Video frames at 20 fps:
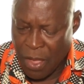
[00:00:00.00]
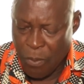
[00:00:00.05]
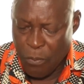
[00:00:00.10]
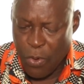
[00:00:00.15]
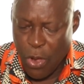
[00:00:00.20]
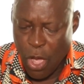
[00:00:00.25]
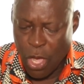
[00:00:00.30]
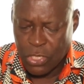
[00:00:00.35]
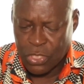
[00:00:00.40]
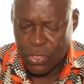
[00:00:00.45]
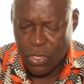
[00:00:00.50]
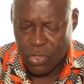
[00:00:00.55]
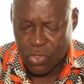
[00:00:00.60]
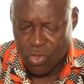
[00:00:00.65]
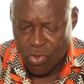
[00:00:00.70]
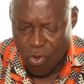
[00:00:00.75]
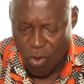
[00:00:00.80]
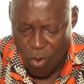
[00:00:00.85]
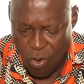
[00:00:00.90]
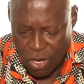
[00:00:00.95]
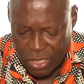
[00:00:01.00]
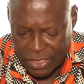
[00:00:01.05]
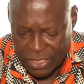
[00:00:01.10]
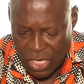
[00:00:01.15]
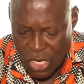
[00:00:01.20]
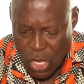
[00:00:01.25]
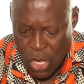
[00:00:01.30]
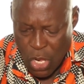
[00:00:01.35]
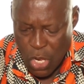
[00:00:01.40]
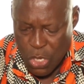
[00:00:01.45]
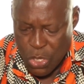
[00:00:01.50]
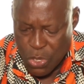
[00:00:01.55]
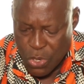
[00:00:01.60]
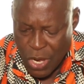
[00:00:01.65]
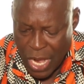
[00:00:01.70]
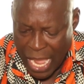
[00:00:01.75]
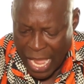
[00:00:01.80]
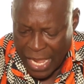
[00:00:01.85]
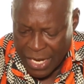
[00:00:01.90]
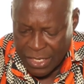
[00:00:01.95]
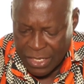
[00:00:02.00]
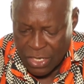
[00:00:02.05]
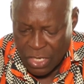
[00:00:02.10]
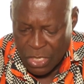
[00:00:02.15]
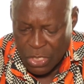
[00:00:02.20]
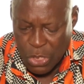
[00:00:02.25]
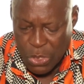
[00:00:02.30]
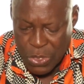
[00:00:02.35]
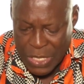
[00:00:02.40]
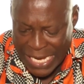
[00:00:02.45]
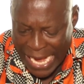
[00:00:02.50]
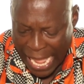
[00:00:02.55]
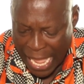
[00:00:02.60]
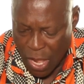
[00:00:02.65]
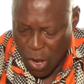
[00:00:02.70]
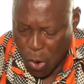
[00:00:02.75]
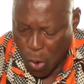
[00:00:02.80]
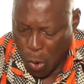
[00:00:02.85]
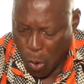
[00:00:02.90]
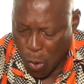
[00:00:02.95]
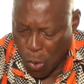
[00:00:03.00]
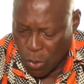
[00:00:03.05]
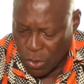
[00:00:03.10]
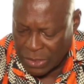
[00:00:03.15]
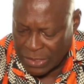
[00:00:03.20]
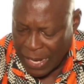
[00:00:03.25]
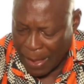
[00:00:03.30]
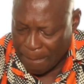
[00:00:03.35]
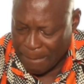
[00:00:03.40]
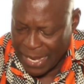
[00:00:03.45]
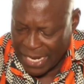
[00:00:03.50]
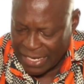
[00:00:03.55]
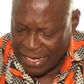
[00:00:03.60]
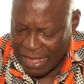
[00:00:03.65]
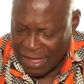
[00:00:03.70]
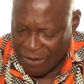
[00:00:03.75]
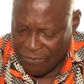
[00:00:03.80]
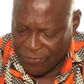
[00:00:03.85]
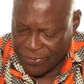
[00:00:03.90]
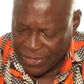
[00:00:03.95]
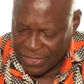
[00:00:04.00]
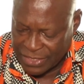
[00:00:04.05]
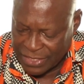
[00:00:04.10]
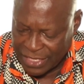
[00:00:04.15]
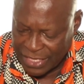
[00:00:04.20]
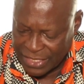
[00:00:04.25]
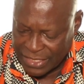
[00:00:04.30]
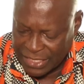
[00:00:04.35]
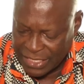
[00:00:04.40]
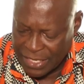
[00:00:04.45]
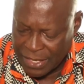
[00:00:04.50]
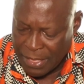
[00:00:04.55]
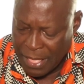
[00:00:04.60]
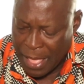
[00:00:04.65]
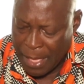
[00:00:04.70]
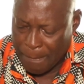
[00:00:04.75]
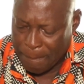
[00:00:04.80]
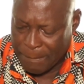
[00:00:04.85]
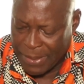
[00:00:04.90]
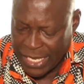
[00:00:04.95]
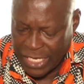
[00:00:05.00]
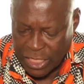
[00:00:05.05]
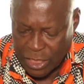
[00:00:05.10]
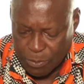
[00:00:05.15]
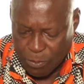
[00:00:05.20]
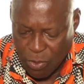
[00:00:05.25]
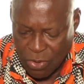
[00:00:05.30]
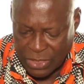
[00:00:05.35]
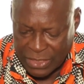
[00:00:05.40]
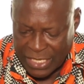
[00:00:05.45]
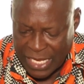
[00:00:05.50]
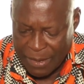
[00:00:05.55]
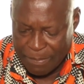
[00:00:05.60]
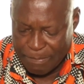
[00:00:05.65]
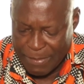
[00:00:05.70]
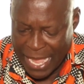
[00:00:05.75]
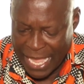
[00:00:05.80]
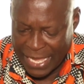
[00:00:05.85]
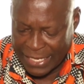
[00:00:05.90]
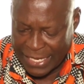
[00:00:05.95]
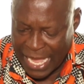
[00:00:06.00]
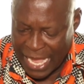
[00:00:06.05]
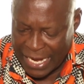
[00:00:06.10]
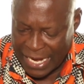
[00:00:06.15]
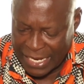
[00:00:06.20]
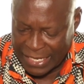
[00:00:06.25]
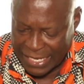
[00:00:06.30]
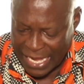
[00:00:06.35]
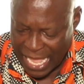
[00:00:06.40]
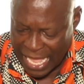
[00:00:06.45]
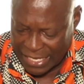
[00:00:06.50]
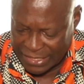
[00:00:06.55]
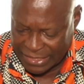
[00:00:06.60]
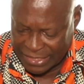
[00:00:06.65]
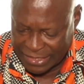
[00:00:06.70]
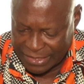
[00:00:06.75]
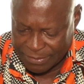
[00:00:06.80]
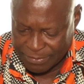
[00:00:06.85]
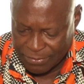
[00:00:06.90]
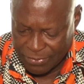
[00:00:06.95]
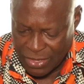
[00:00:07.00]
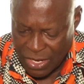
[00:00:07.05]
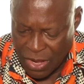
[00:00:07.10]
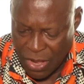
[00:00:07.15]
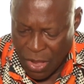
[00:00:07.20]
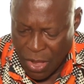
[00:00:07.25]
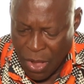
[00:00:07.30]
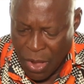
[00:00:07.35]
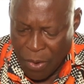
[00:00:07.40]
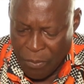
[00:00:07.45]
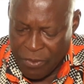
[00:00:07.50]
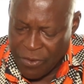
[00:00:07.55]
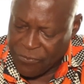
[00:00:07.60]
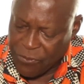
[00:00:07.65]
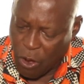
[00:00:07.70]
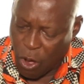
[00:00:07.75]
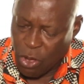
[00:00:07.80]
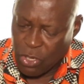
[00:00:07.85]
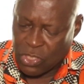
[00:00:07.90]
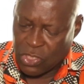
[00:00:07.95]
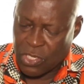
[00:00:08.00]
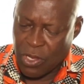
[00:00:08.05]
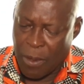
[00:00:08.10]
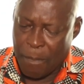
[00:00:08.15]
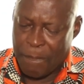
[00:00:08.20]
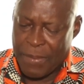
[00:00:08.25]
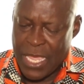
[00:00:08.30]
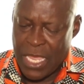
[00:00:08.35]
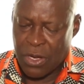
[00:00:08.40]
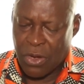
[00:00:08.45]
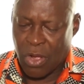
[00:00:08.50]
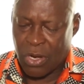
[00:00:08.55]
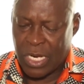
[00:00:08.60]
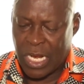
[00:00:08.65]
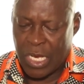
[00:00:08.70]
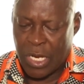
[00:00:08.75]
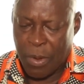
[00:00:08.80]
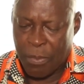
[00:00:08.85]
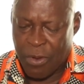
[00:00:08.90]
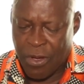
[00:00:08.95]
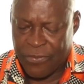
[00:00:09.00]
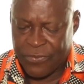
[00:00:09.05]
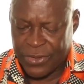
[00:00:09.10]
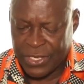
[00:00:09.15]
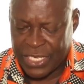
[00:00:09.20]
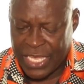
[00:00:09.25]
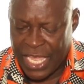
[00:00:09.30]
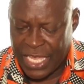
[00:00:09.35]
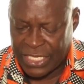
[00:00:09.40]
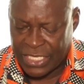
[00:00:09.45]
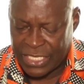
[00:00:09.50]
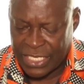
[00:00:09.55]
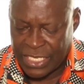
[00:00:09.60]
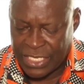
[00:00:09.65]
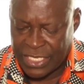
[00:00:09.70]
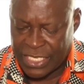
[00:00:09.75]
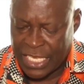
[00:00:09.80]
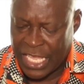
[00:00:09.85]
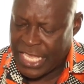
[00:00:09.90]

We also toured UNE-owned medical facility being sponsored by Ghana Gas. We've also been on a number of occasions,